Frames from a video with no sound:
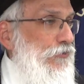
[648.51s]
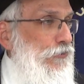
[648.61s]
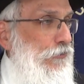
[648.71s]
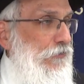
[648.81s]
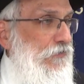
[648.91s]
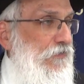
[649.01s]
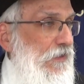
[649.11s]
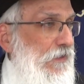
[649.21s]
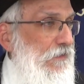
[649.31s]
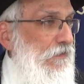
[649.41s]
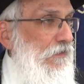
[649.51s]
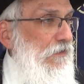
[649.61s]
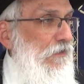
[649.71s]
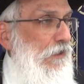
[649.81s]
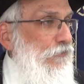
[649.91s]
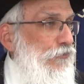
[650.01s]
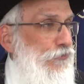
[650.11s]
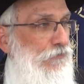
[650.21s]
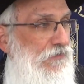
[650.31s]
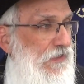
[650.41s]
shirt and an
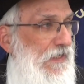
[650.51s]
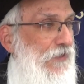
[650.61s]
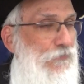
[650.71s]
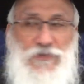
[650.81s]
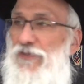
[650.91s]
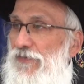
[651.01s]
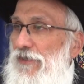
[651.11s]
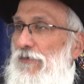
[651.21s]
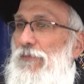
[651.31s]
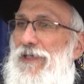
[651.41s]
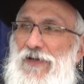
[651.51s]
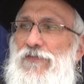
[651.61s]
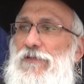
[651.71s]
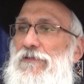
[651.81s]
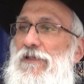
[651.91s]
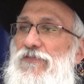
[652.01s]
undershirt together, you know, whatever.